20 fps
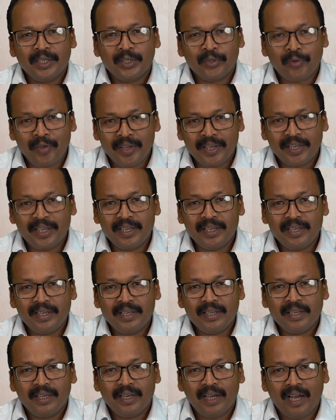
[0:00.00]
tweaking,
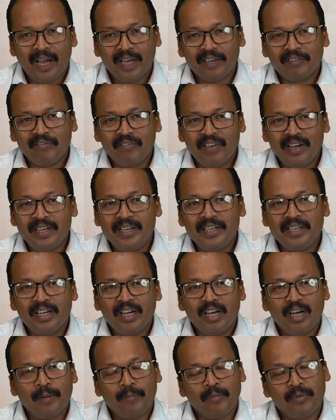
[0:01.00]
and building
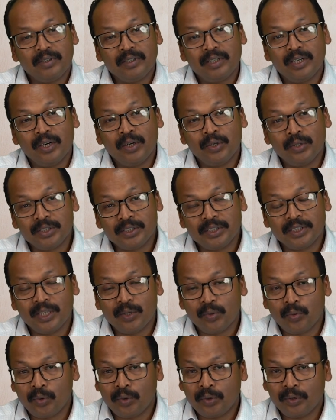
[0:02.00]
upon the original
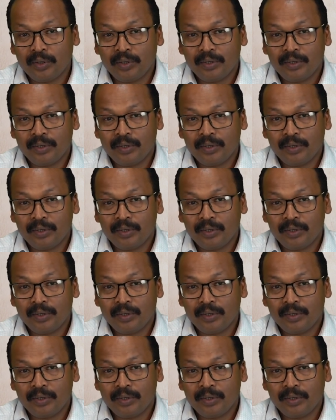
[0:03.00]
work,